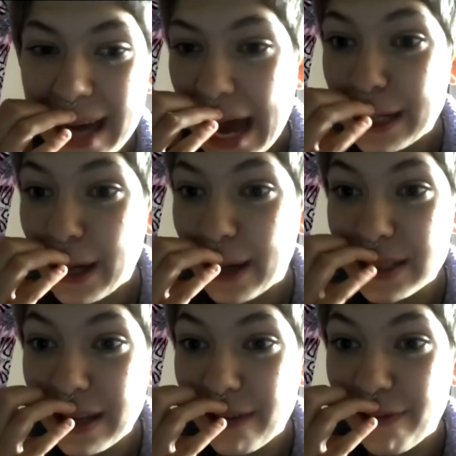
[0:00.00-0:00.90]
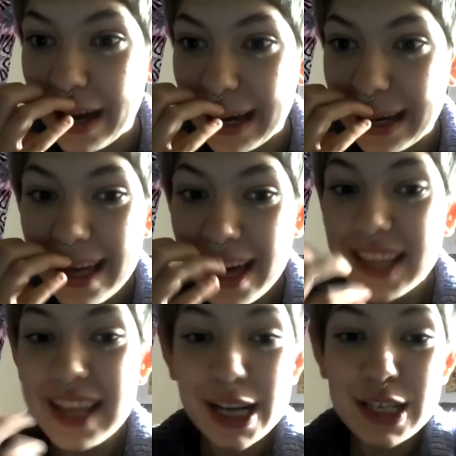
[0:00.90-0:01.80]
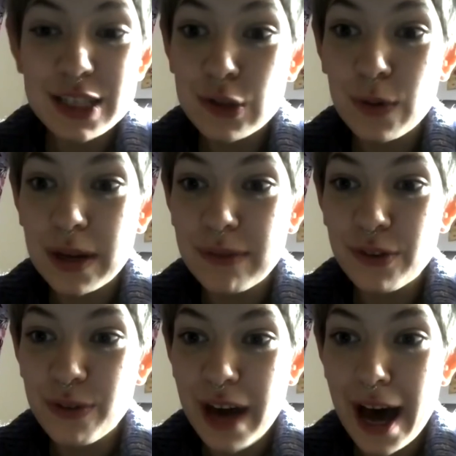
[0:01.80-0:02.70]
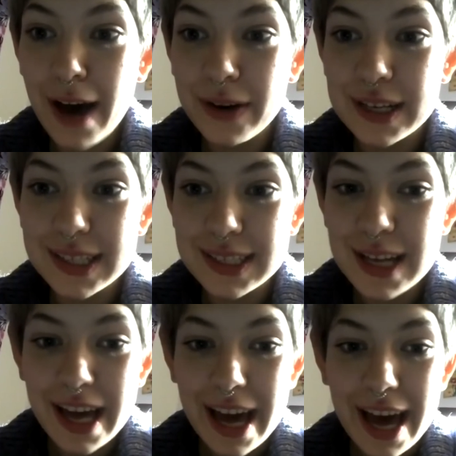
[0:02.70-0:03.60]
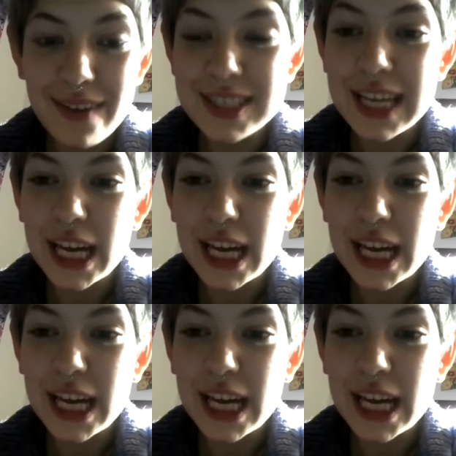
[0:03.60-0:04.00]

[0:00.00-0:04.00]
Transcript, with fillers: constantly fighting that I just screamed for three hours it was like